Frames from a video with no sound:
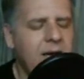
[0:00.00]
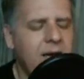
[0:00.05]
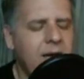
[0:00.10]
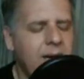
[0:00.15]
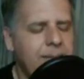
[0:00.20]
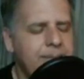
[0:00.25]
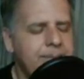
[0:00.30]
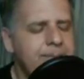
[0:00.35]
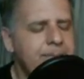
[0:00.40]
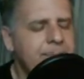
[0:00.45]

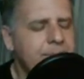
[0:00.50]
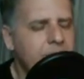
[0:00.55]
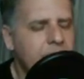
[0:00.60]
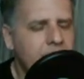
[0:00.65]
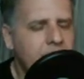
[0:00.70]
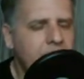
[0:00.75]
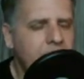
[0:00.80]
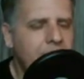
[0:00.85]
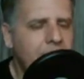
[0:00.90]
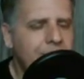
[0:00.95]
um,
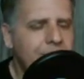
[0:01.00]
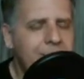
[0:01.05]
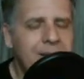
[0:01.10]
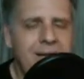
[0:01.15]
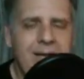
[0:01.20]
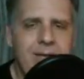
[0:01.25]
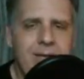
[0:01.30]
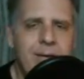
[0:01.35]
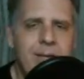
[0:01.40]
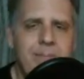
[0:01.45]

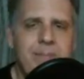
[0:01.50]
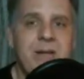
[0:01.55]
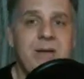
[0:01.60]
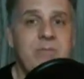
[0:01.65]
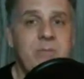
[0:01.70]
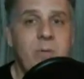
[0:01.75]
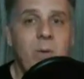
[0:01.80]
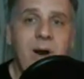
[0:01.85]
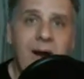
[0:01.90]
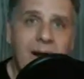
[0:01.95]
Played uh,
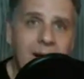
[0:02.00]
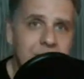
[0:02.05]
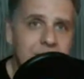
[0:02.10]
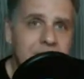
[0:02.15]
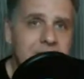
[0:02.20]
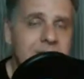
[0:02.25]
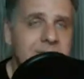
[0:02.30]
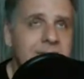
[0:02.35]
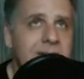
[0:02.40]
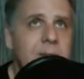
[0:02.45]
played four
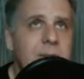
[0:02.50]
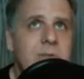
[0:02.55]
hours of it.